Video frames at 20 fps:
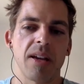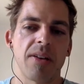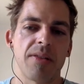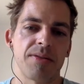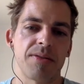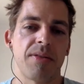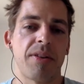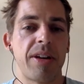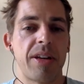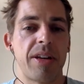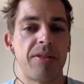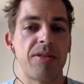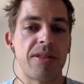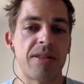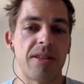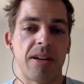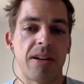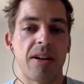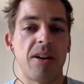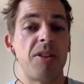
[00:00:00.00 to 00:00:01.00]
I was very
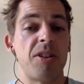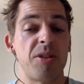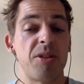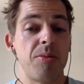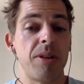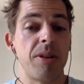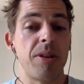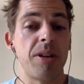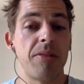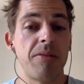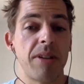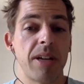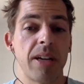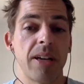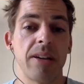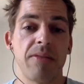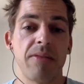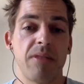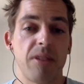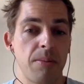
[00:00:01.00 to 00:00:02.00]
interested in cartoony
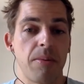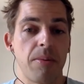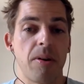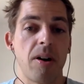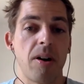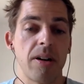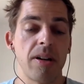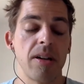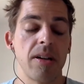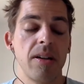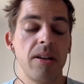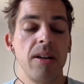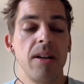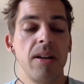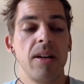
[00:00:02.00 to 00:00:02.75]
rigging for the body.